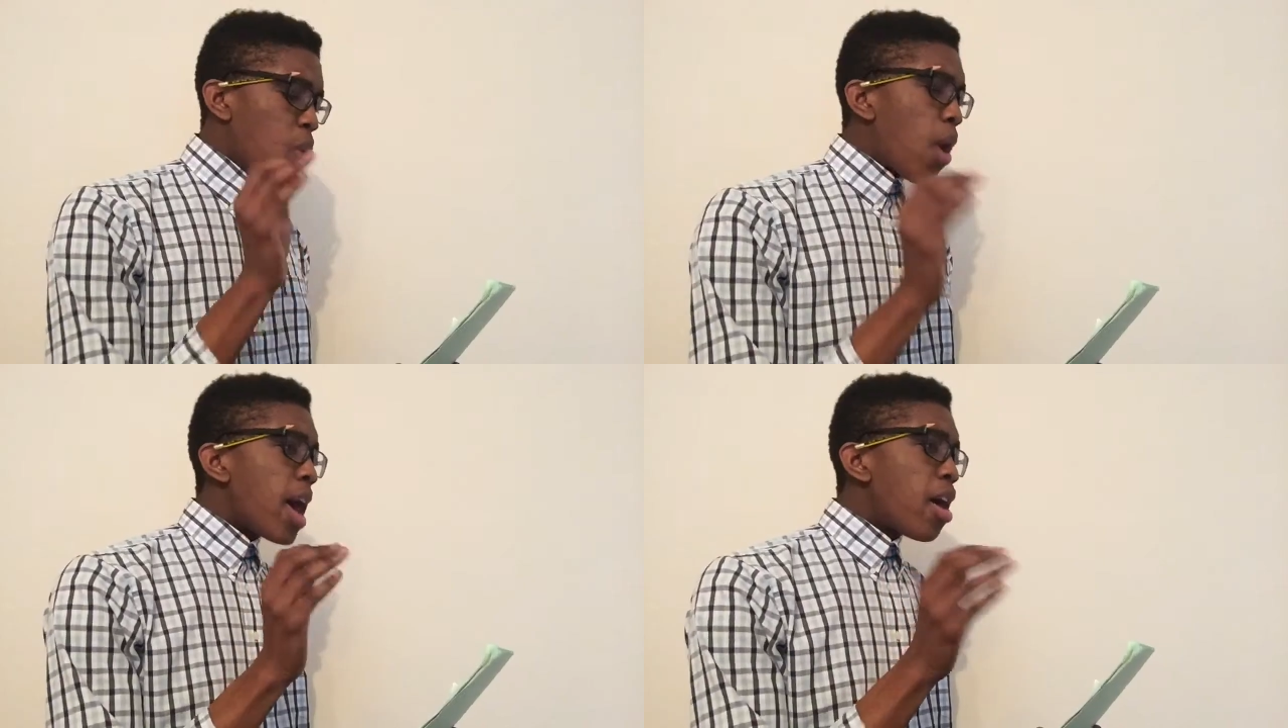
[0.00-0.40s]

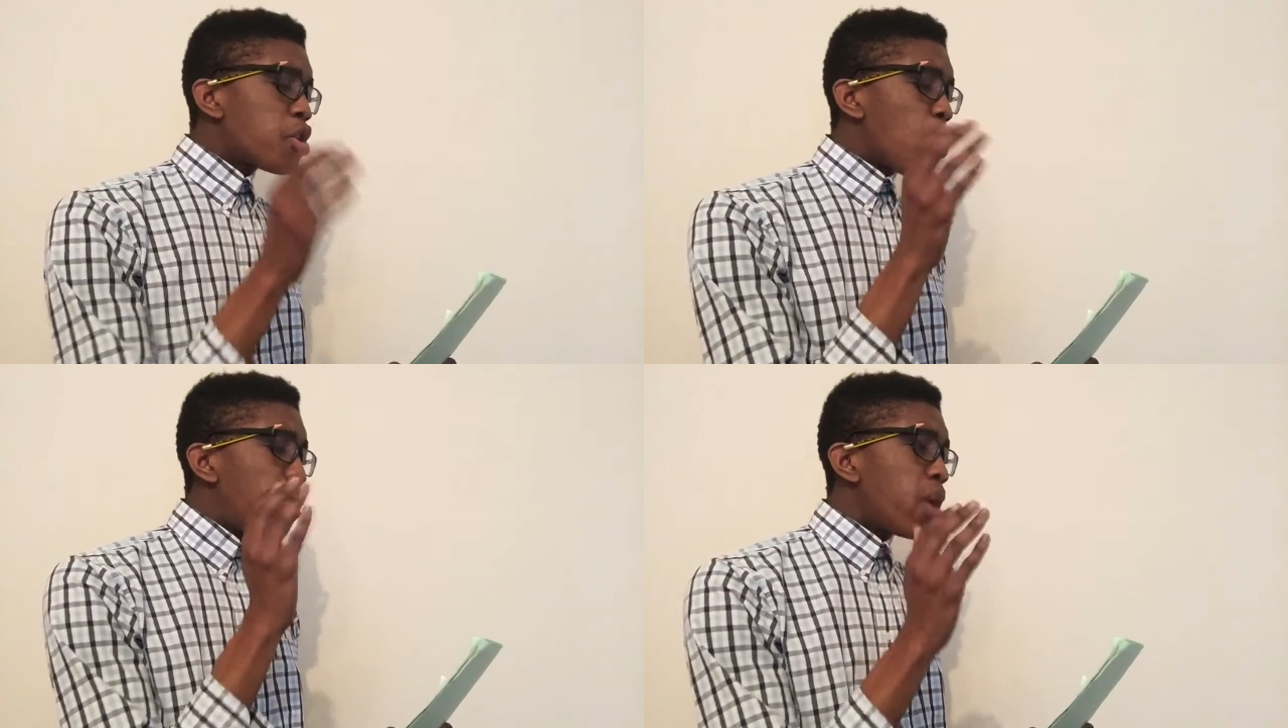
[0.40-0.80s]
Why
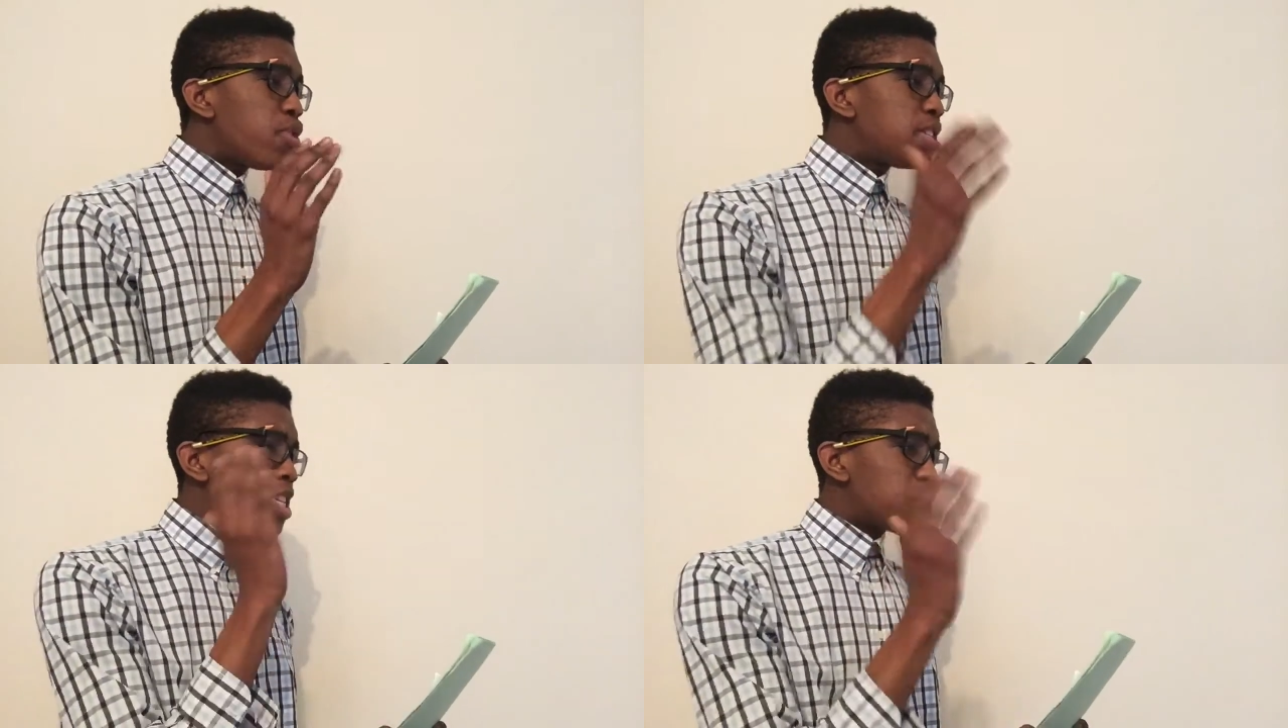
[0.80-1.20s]
are your
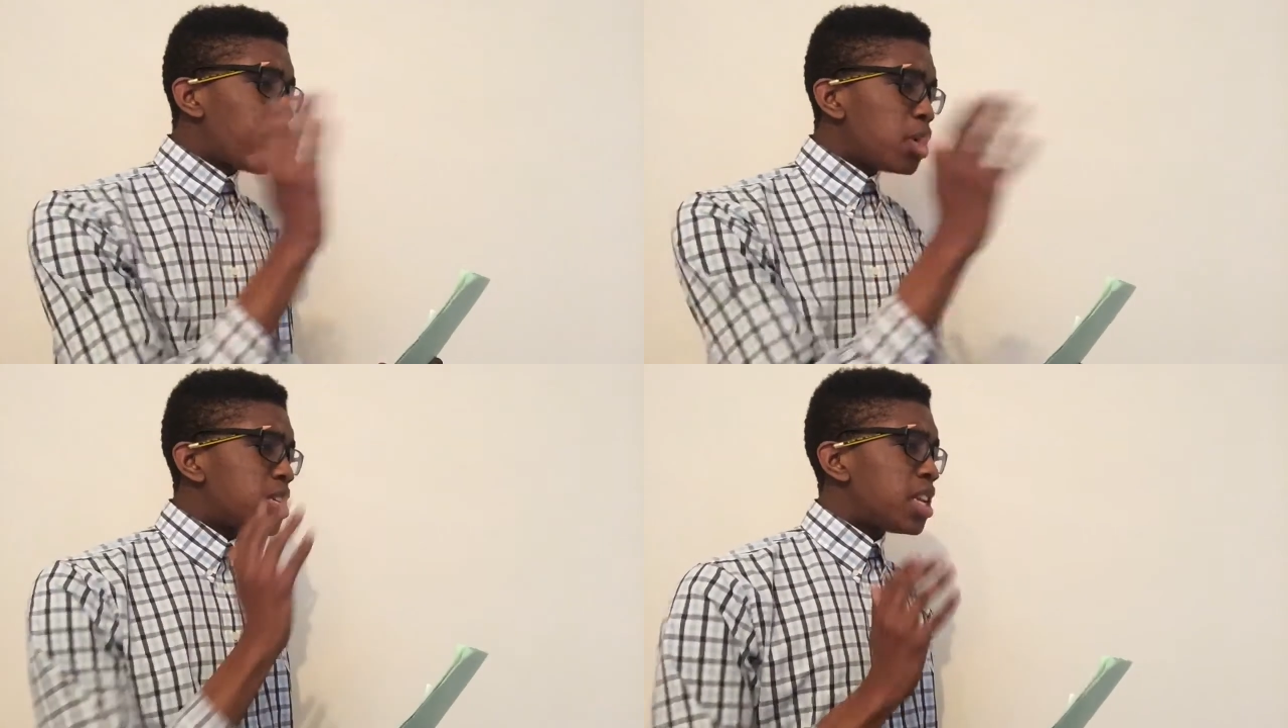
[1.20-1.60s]
parents
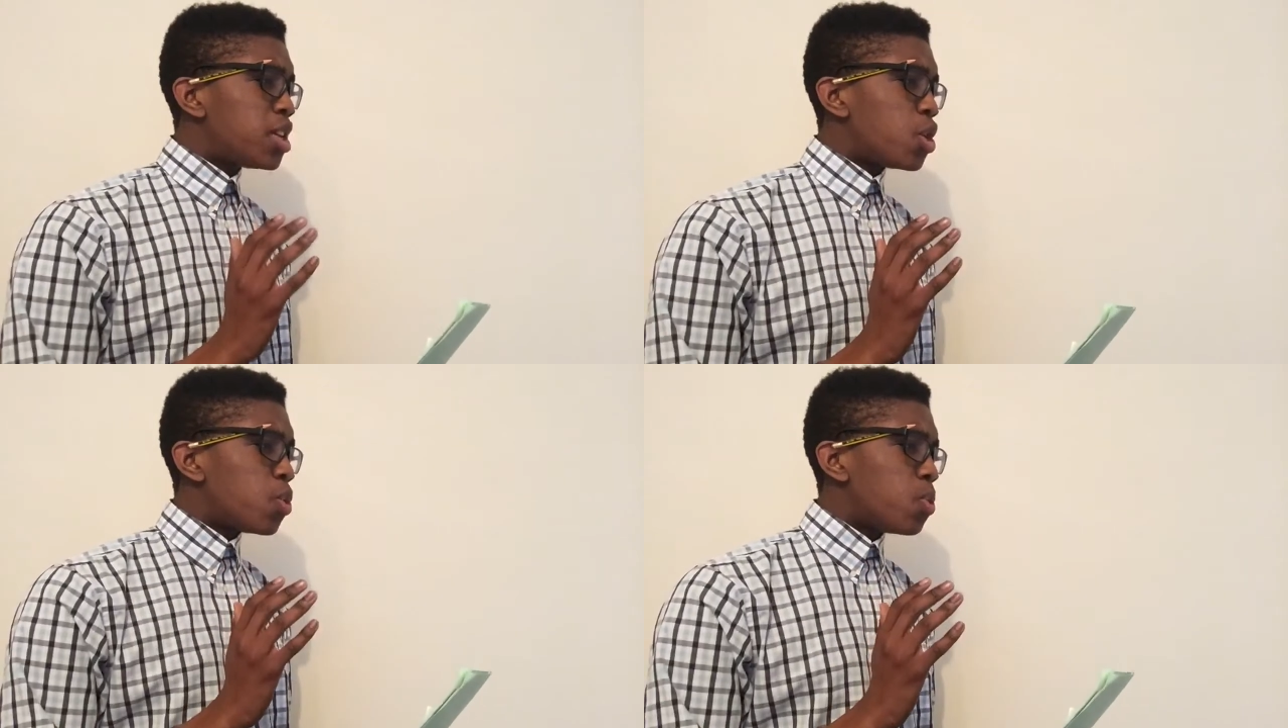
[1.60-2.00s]
disappointed
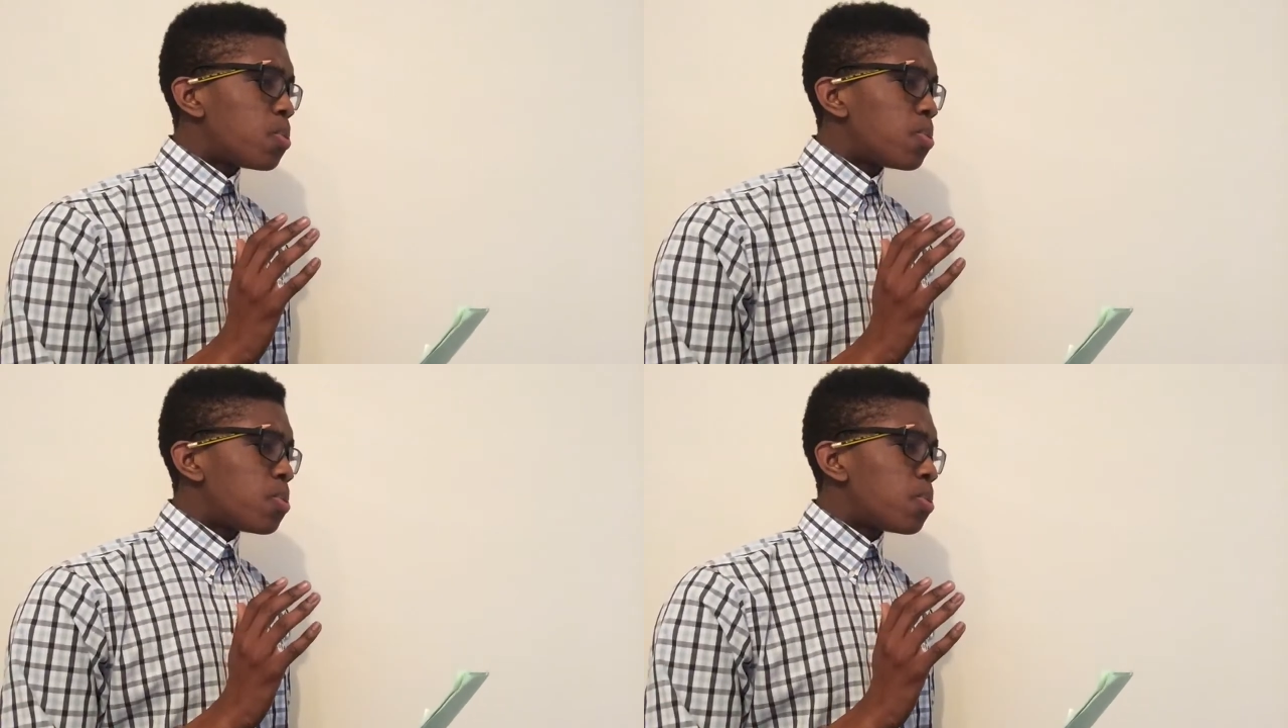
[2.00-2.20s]
in you?